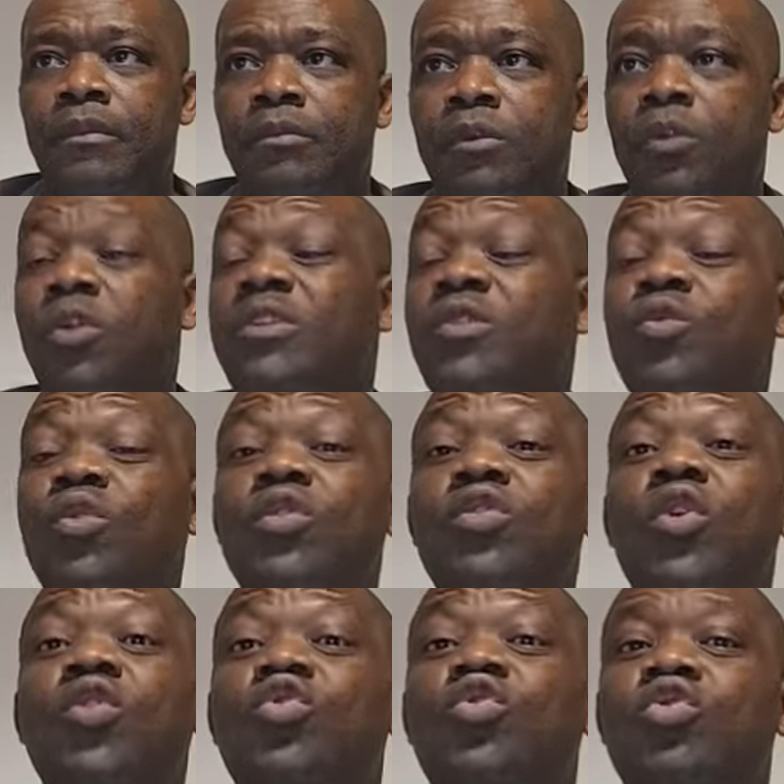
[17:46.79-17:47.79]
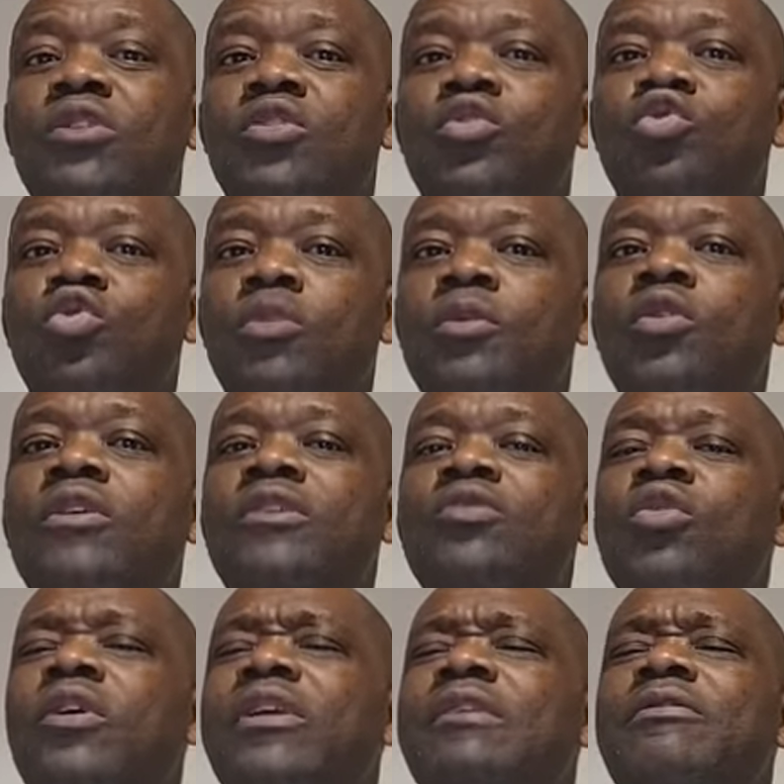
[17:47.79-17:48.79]
Because he wants us to destroy, because
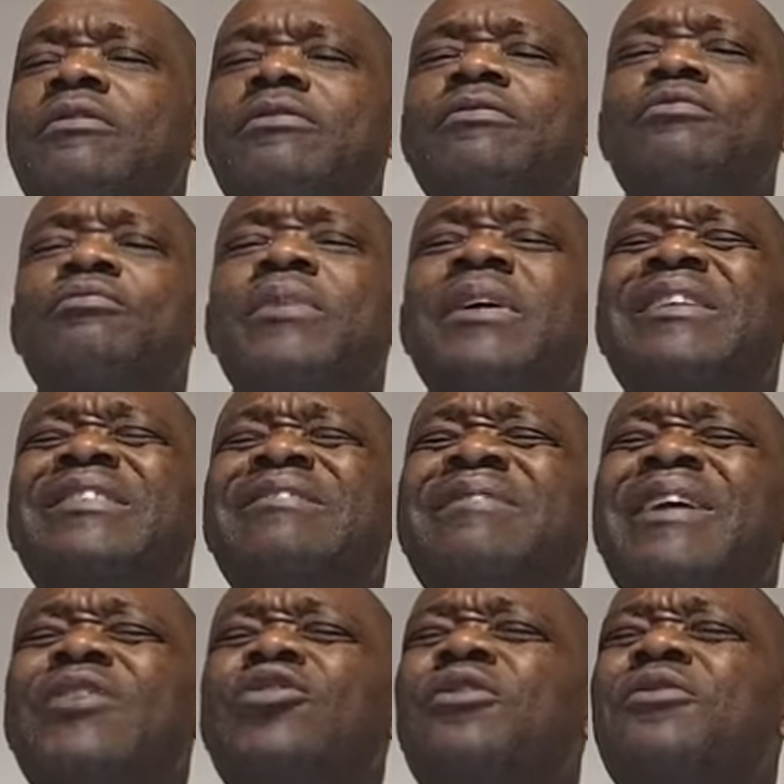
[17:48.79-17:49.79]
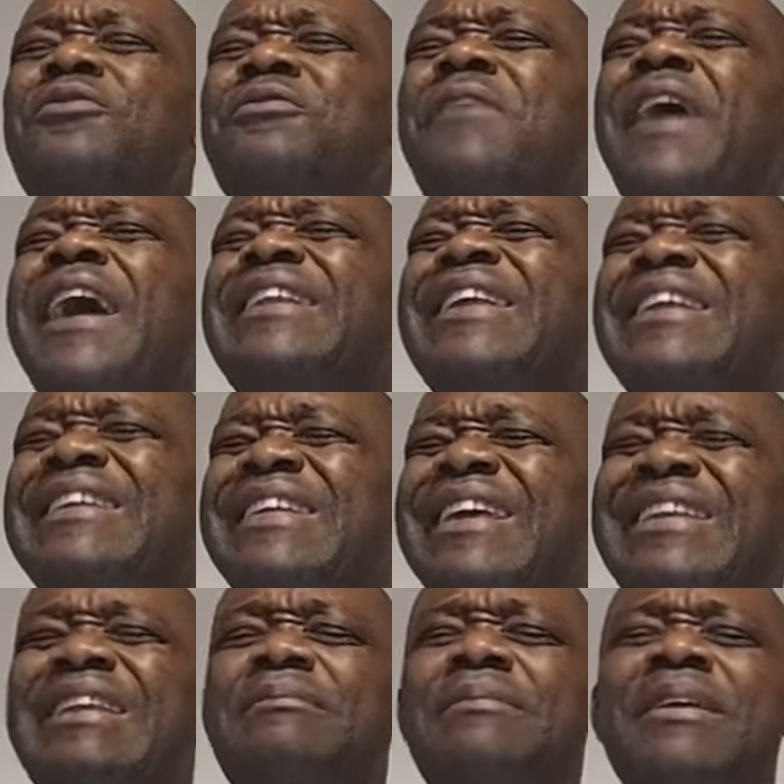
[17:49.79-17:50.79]
we want to eventual fight that the
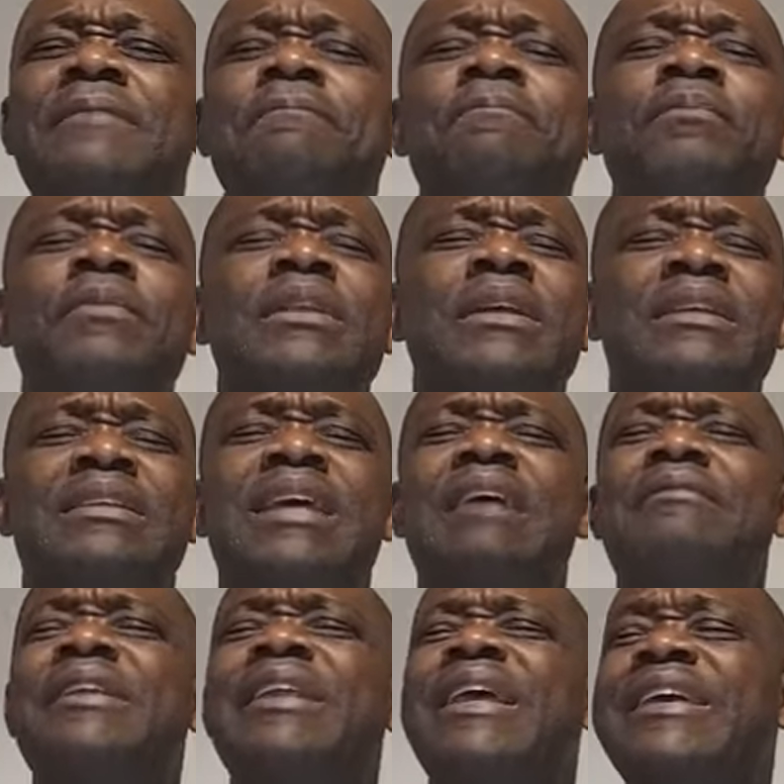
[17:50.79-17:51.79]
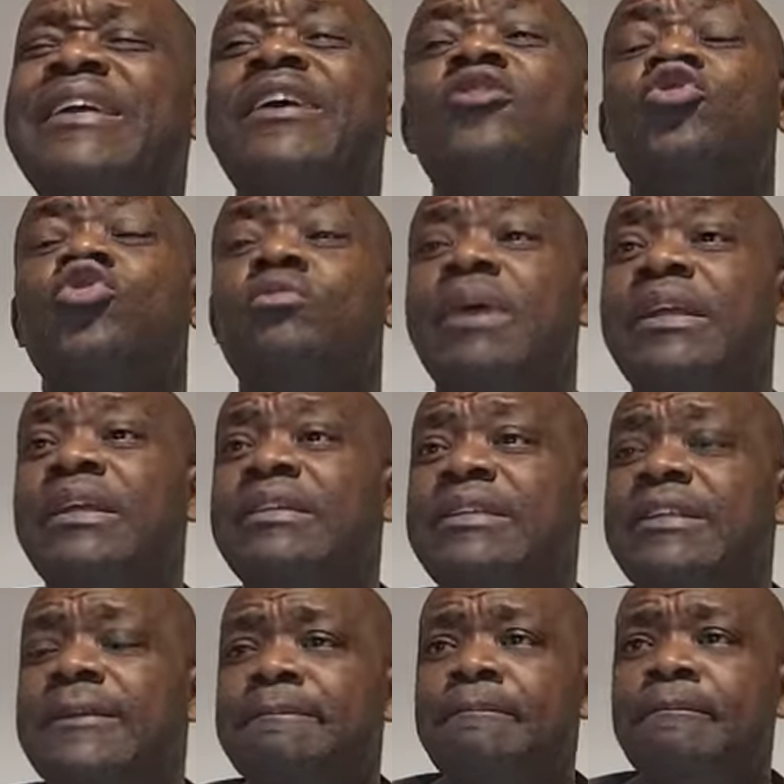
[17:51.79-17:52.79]
enemy is having against
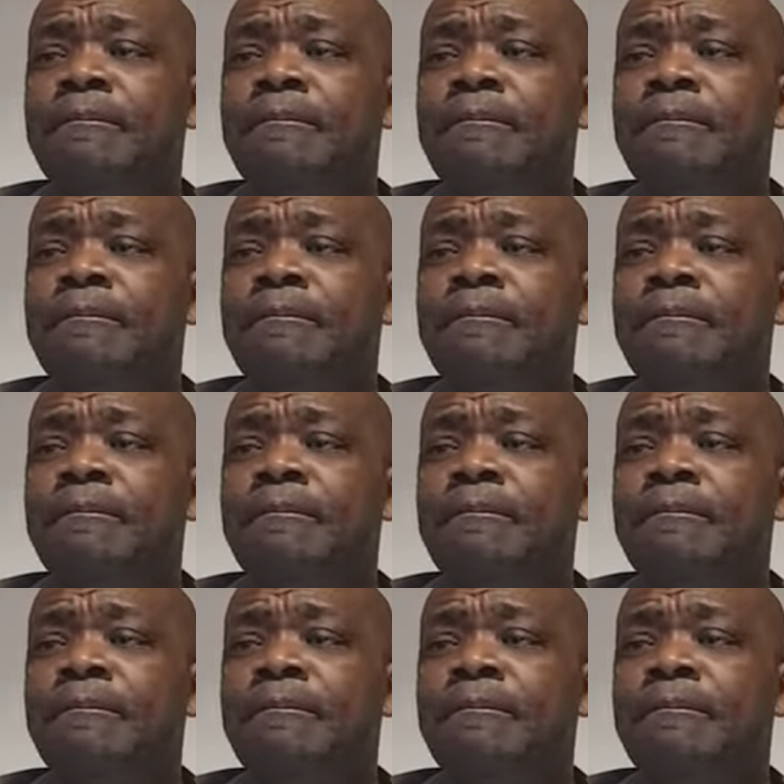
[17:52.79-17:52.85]
humanity